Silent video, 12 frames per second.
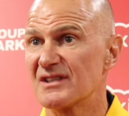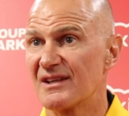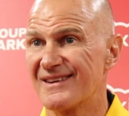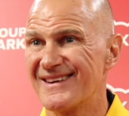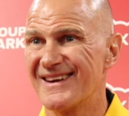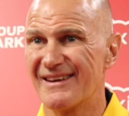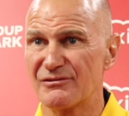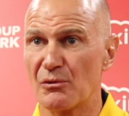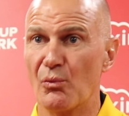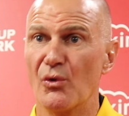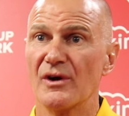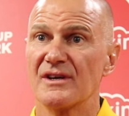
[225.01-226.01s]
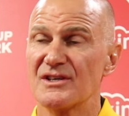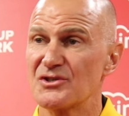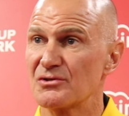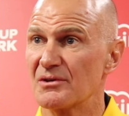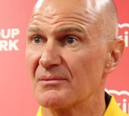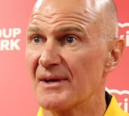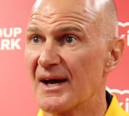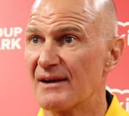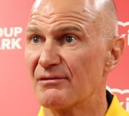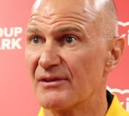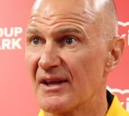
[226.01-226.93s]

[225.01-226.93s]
So they didn't have to work extremely hard